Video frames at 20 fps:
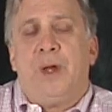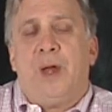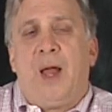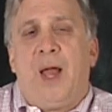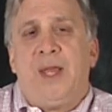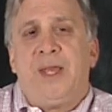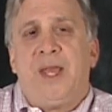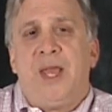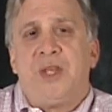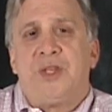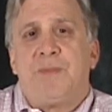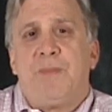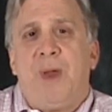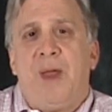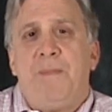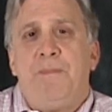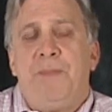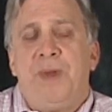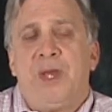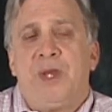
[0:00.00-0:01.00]
I guess
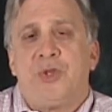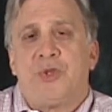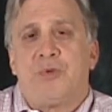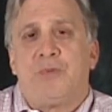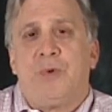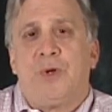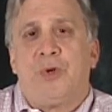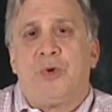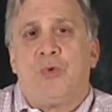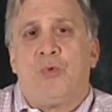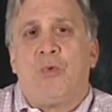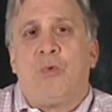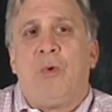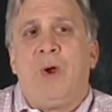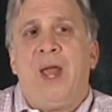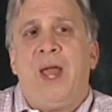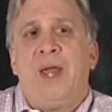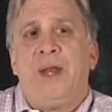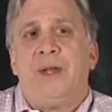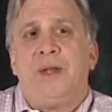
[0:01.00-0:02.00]
my biggest
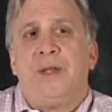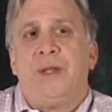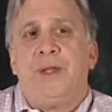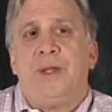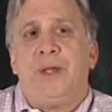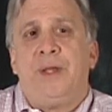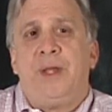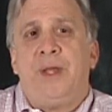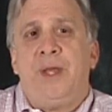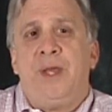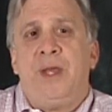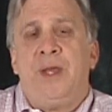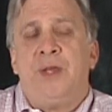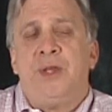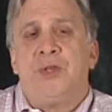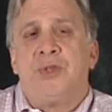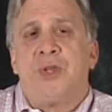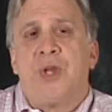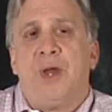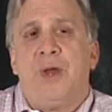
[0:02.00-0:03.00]
regret
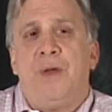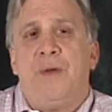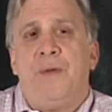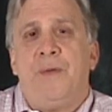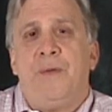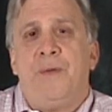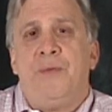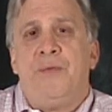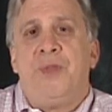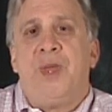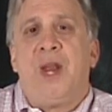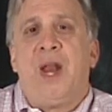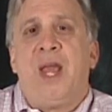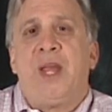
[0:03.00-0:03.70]
is that